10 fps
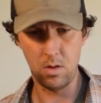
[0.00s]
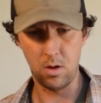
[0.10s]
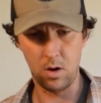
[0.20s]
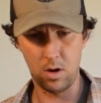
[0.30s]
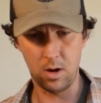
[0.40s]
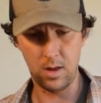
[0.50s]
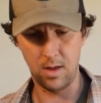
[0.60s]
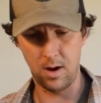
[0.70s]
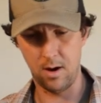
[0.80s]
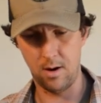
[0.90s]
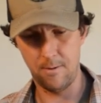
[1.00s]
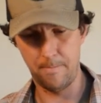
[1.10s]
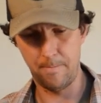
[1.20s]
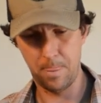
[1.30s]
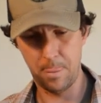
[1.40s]
the hook there.
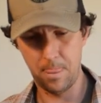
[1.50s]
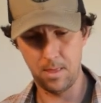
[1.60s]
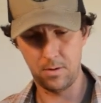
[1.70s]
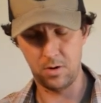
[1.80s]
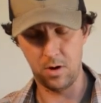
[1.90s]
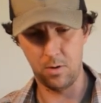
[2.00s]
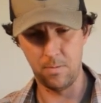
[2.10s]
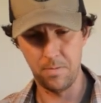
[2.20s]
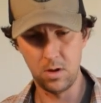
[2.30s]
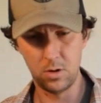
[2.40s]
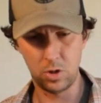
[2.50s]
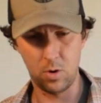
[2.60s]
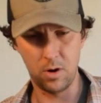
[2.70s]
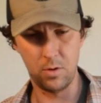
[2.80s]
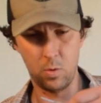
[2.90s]
So
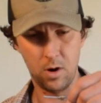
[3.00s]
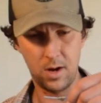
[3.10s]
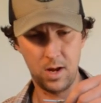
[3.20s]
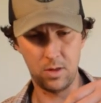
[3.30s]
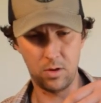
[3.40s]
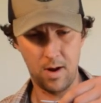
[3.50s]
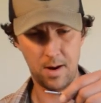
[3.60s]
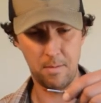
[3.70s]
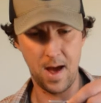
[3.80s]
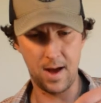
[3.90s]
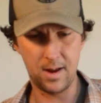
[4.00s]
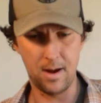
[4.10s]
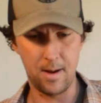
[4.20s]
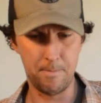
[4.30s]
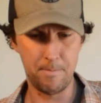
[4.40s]
shorten the working thread back
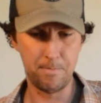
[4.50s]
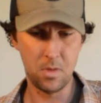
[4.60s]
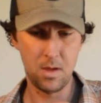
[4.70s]
up.